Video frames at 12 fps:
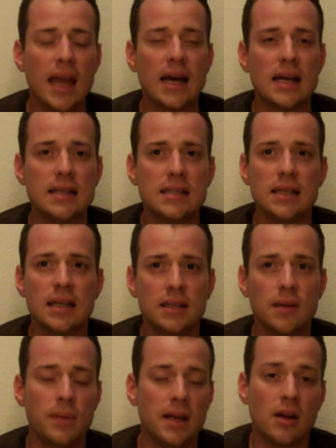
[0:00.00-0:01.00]
and
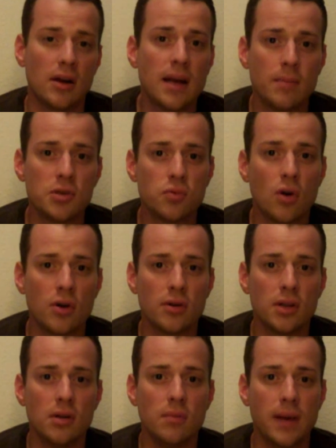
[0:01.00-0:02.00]
depending on how much water
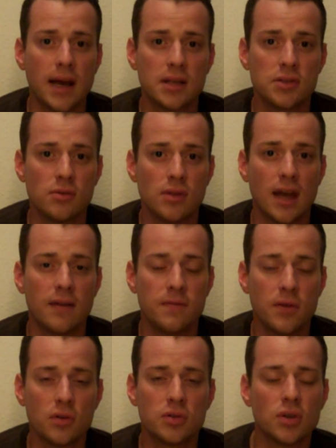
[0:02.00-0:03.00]
you pass through that
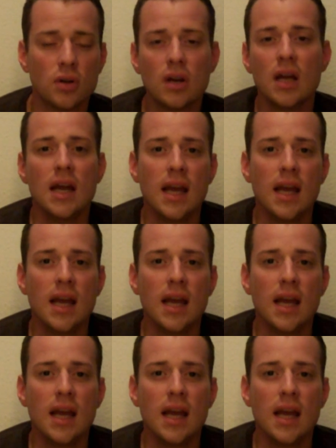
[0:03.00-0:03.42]
filter.